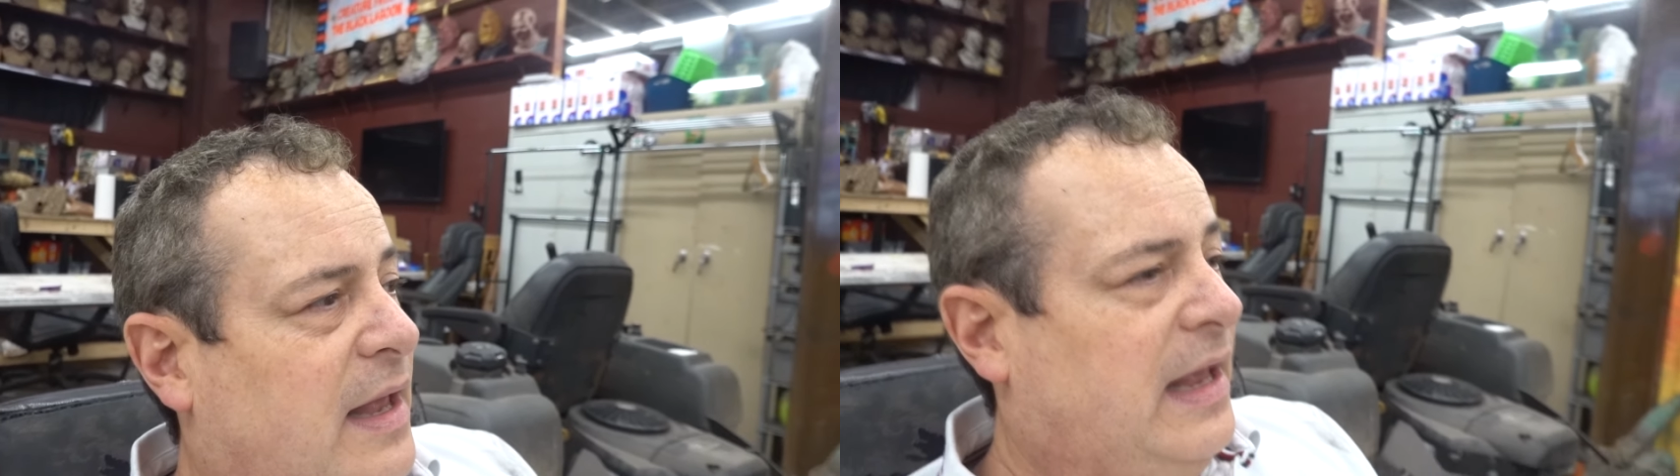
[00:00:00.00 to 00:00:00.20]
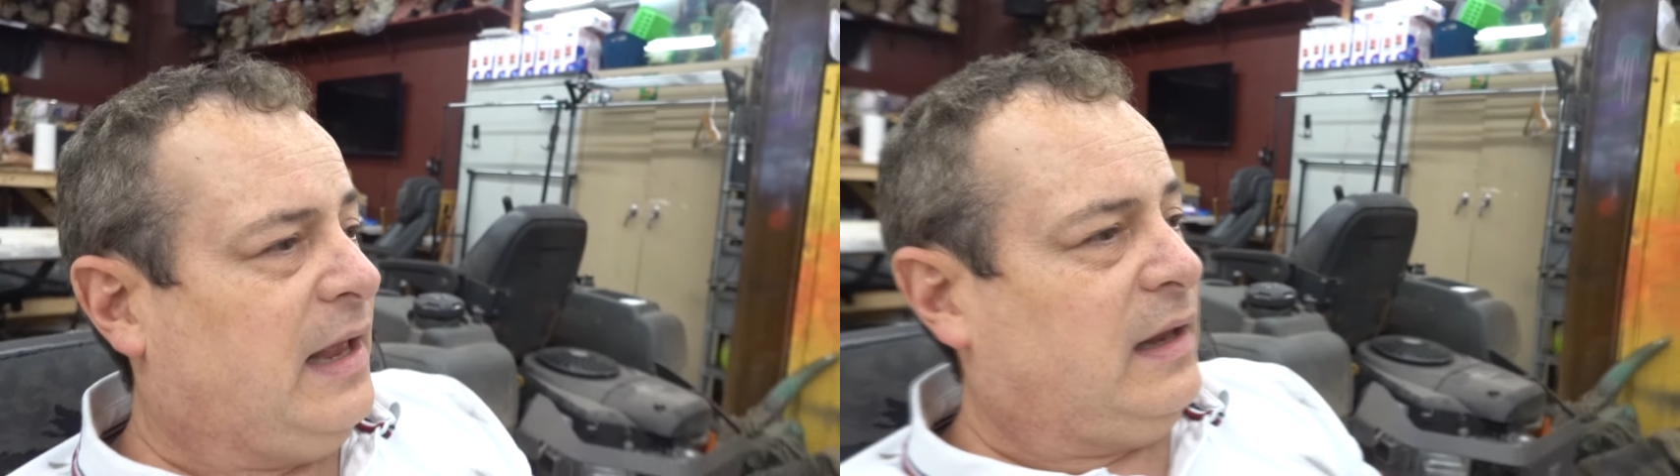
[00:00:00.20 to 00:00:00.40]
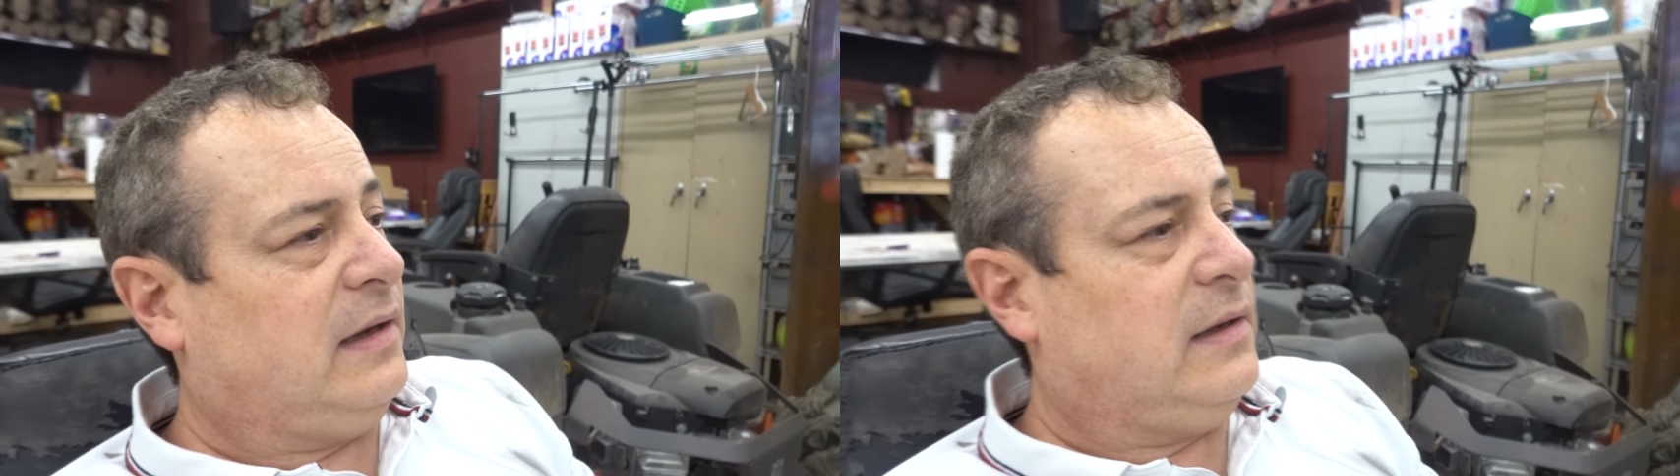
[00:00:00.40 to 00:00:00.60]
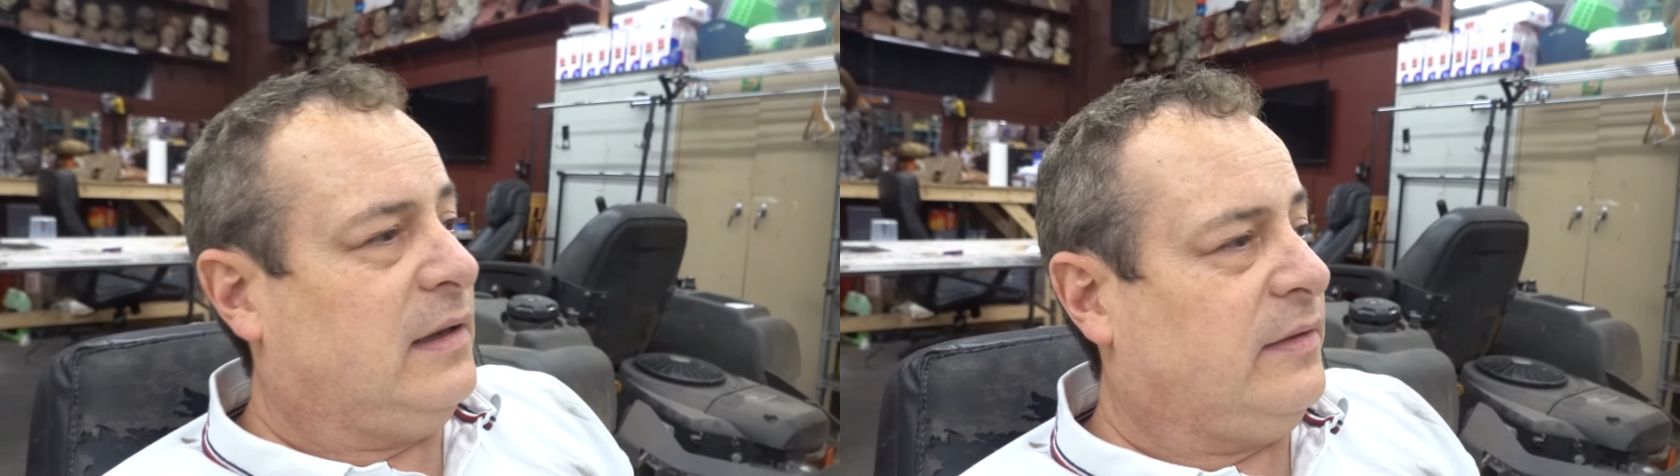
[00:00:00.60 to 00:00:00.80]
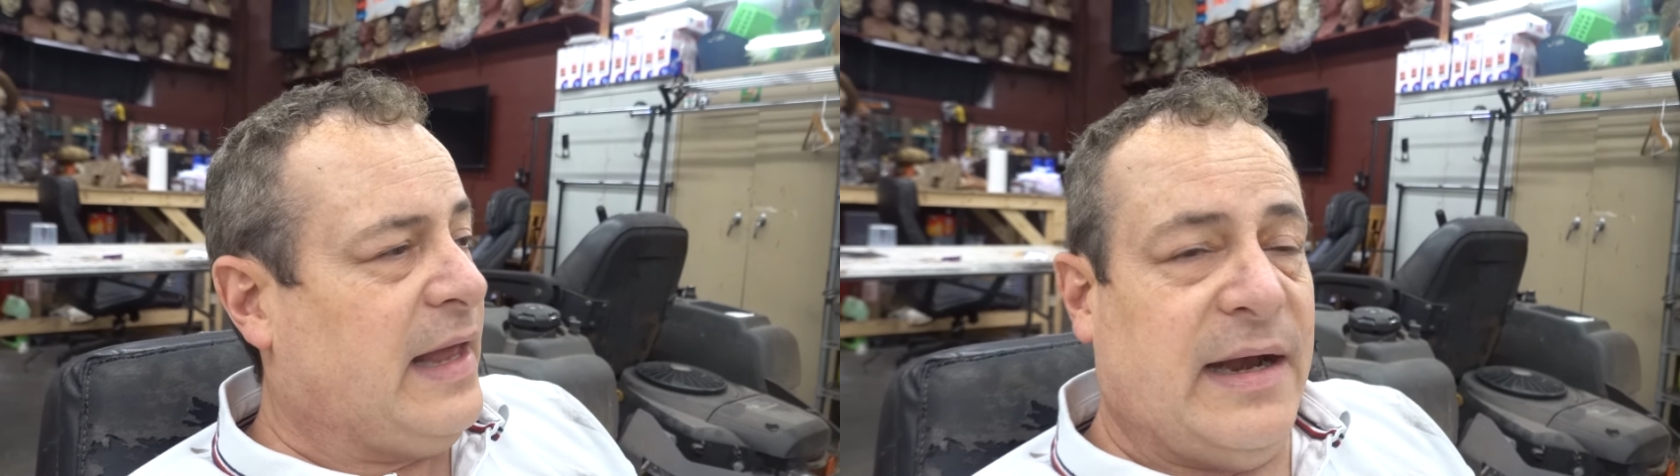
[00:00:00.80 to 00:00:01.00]
And
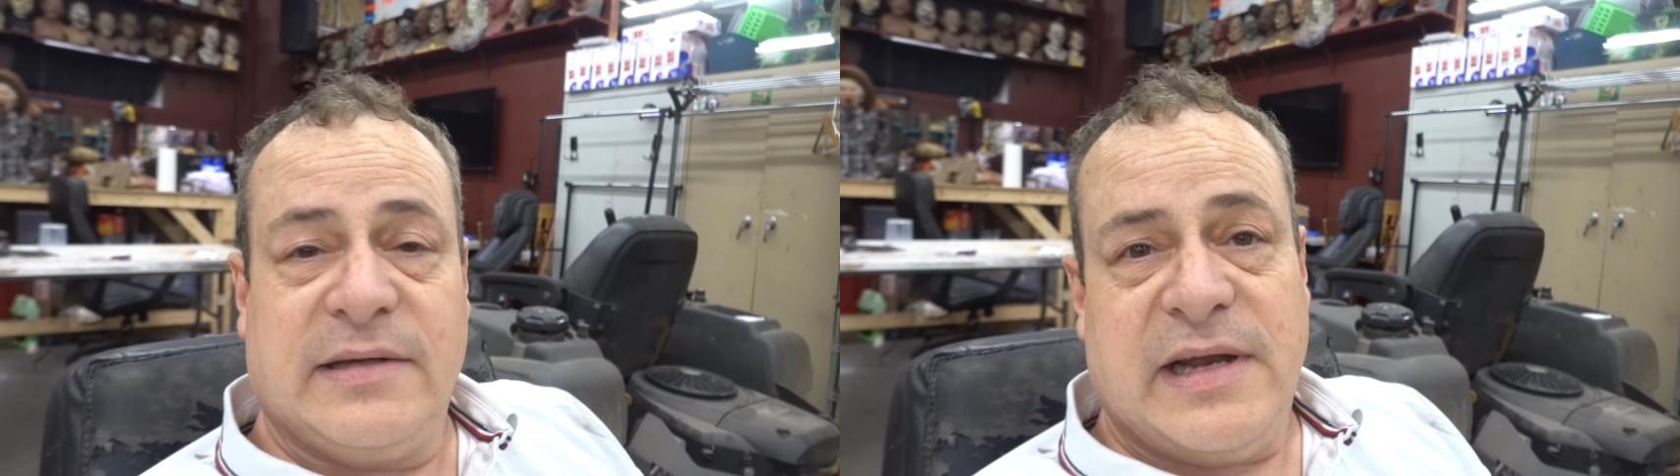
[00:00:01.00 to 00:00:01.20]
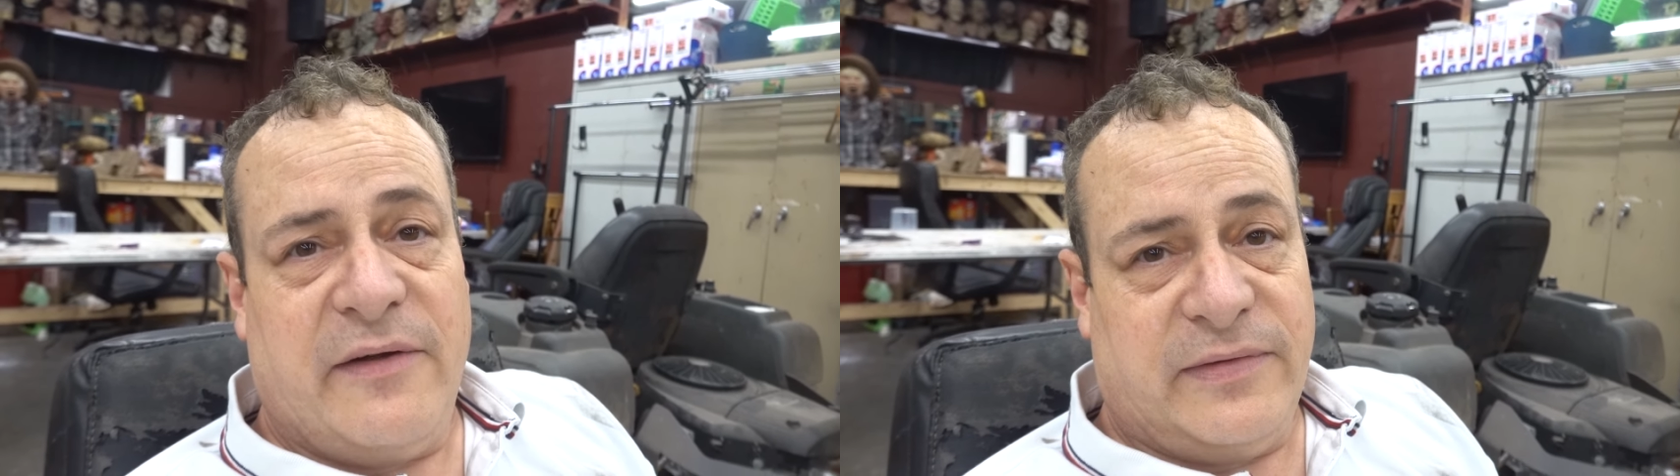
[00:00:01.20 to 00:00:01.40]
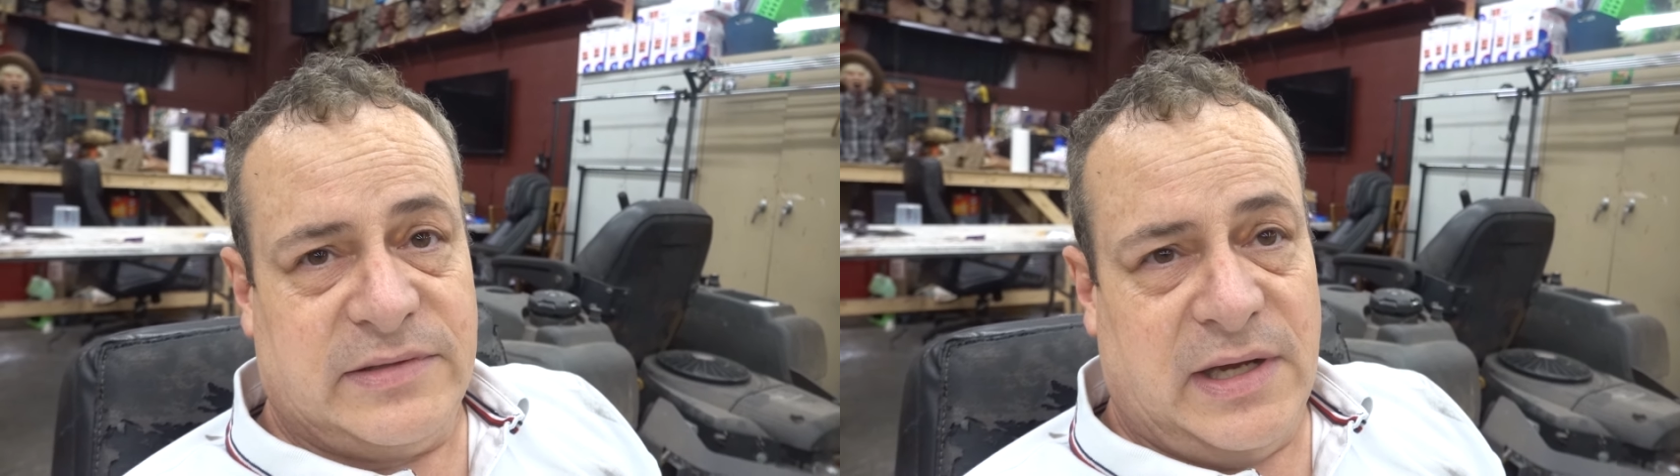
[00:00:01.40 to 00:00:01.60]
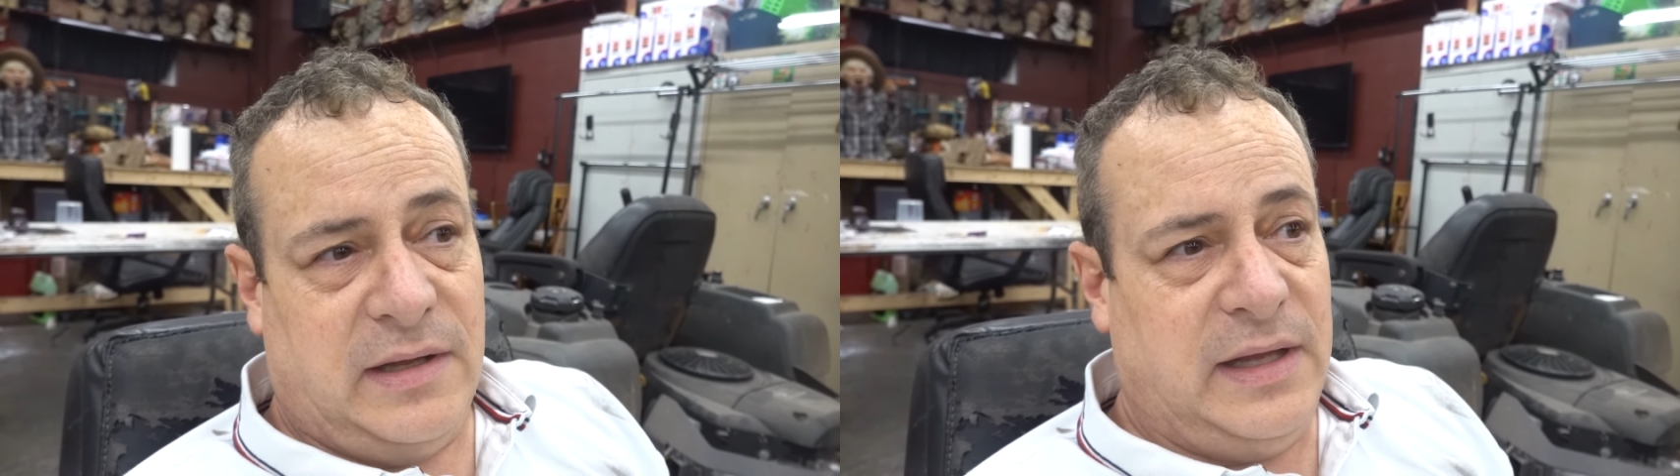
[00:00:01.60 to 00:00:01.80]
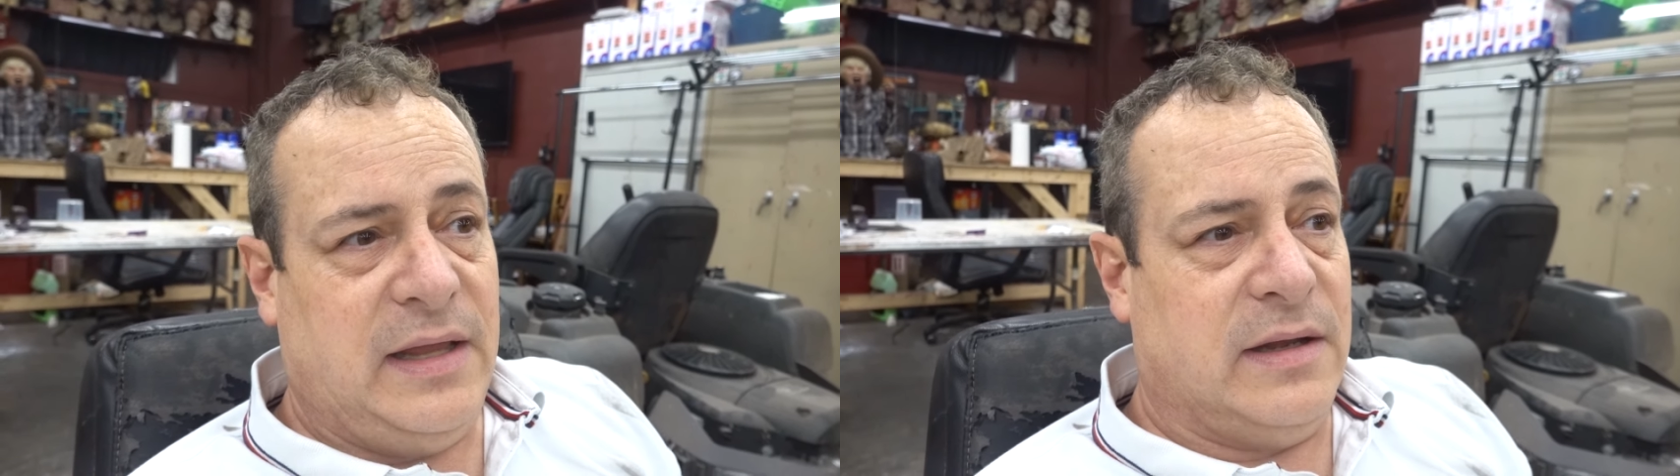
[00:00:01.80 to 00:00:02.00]
that is not for
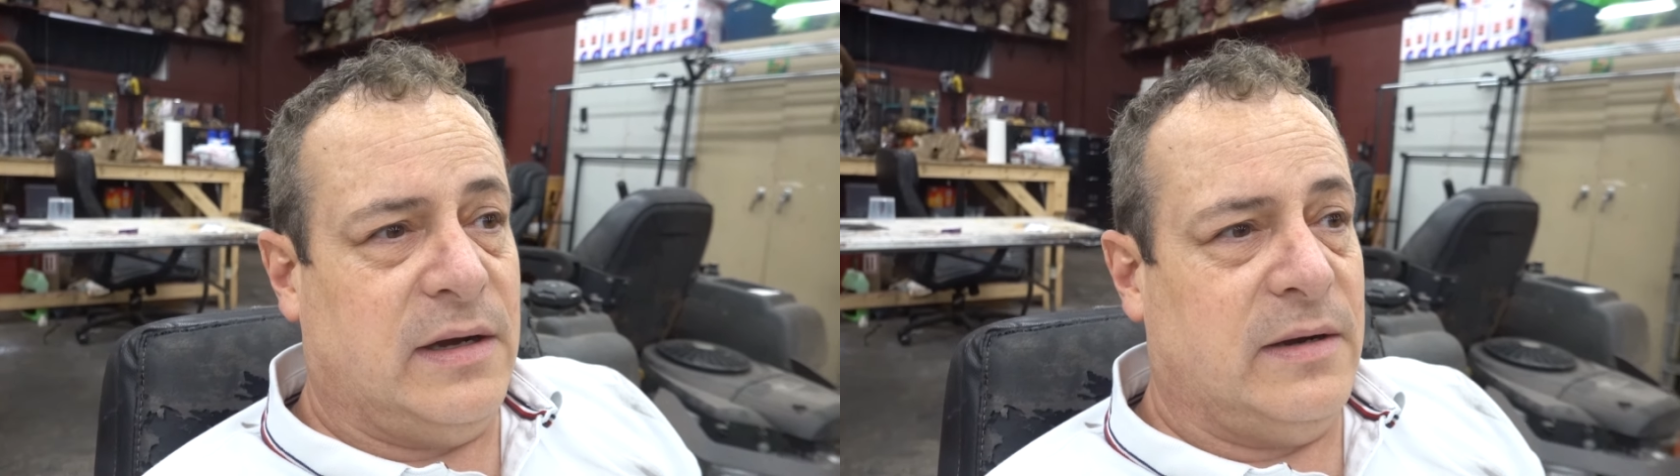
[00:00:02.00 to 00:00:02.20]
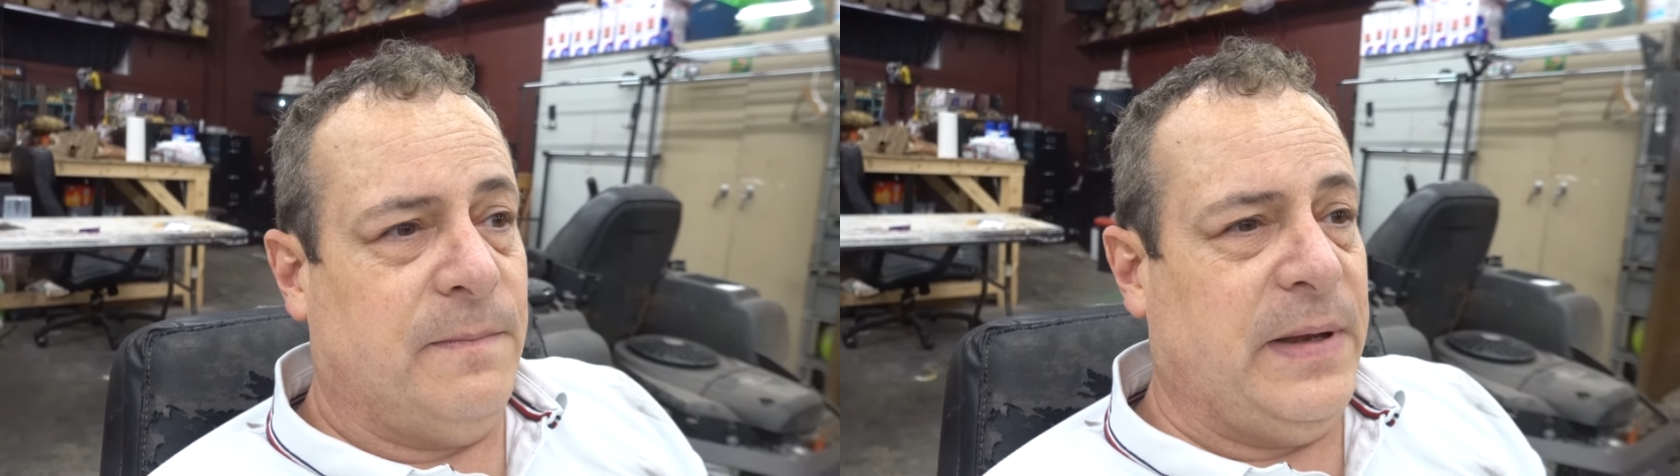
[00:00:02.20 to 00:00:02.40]
sale either